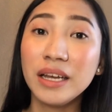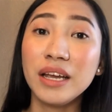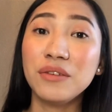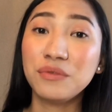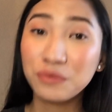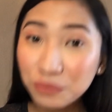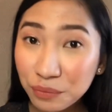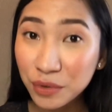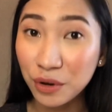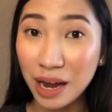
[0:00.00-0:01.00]
If
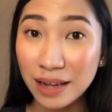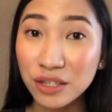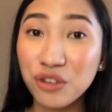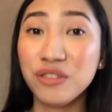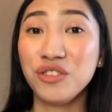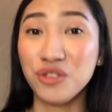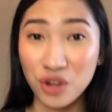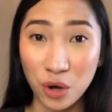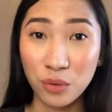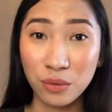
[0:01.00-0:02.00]
your answer is
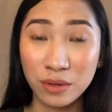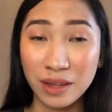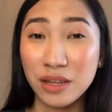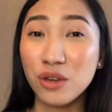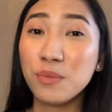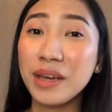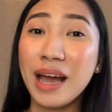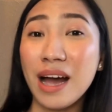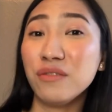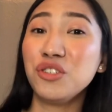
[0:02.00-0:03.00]
no, then you may
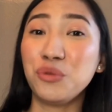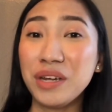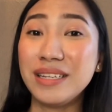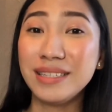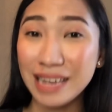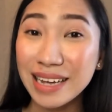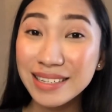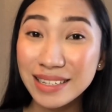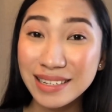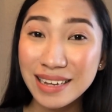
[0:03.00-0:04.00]
have to
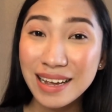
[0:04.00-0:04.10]
reassess